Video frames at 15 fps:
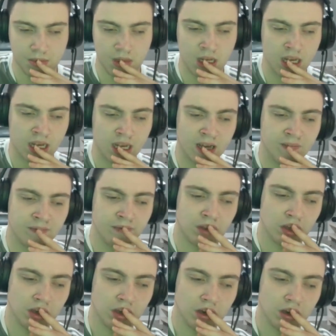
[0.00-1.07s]
And
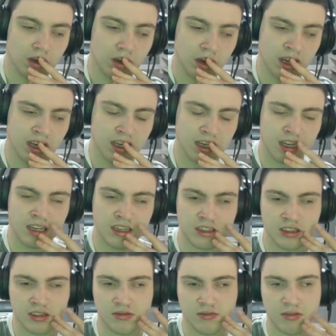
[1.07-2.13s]
it
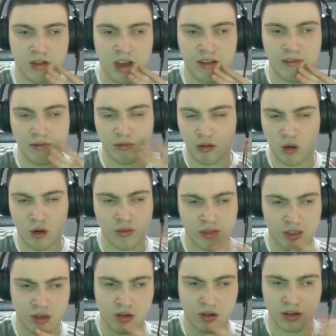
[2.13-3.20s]
just we'll
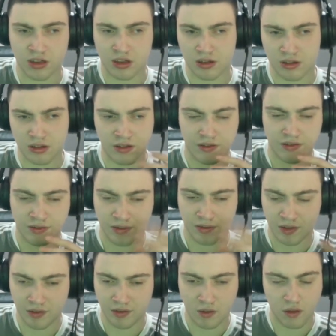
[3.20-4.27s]
obviously go into
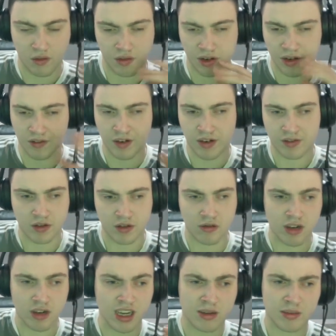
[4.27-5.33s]
the fourth and the fifth goal
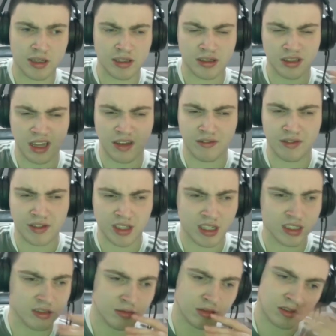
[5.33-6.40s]
later, but it just
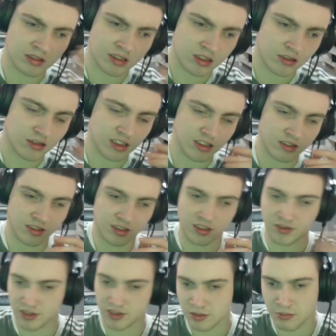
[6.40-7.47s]
emphasises it when
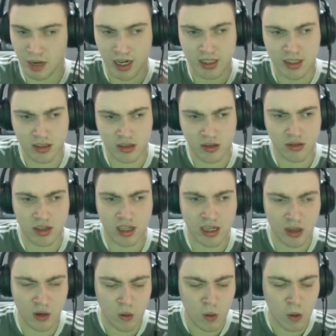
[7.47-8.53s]
you've seen Maida scoring that
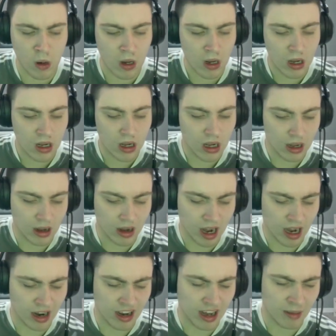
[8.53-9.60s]
goal,
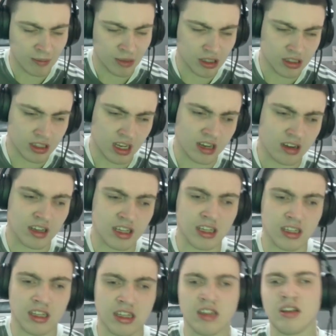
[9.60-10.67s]
and I'm just kind of
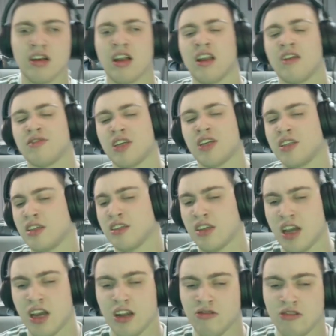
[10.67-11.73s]
like, and I've said this
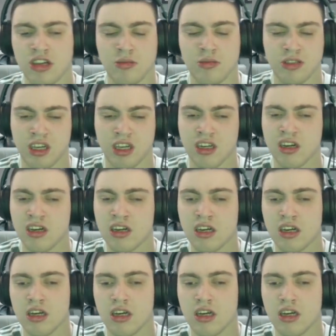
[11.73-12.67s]
again, I'll keep saying it.